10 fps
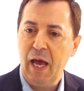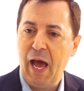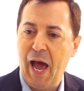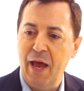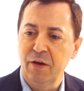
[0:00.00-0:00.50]

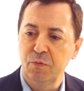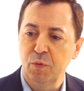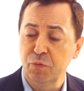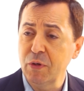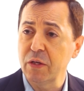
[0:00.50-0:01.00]
and
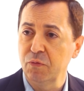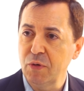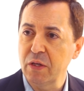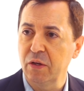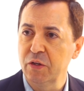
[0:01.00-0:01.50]
with recent
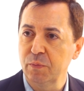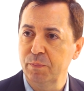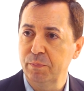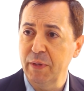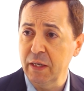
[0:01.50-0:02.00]
research
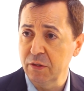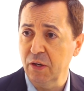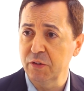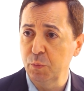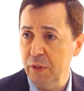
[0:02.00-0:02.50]
being
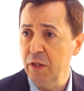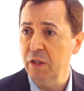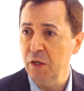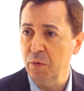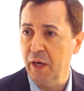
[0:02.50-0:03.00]
conducted within
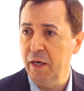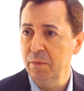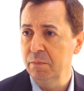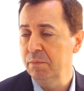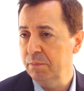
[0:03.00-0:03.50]
the UK,
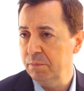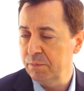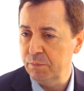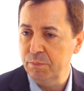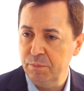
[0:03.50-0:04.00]

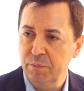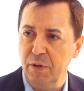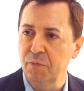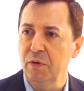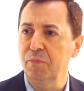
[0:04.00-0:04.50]

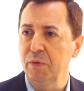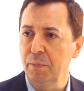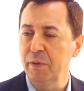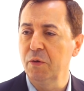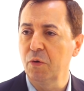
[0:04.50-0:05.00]
some of it from
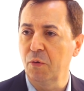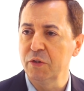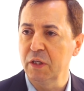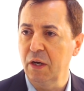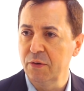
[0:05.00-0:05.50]
Imperial
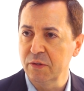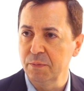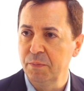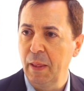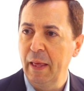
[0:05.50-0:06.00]
College in
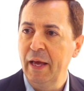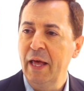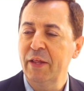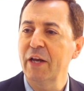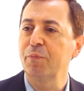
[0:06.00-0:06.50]
London,
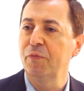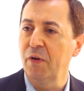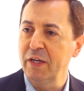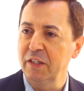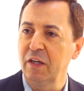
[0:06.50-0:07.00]
that's
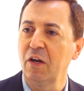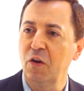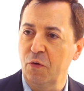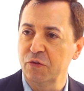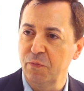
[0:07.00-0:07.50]
provided a
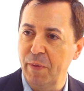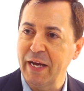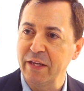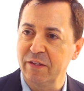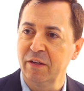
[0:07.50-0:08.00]
lot of
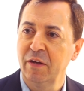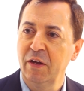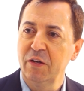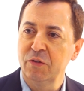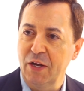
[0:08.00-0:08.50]
base
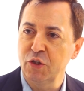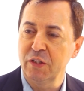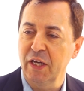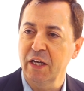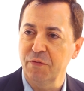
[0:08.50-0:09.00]
to actually
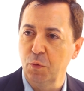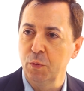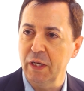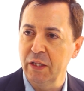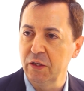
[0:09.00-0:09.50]
take it
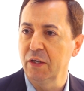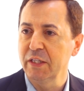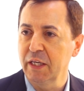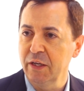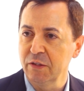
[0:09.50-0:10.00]
forward in the
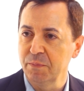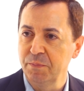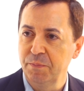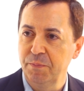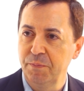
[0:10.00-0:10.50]
United Kingdom.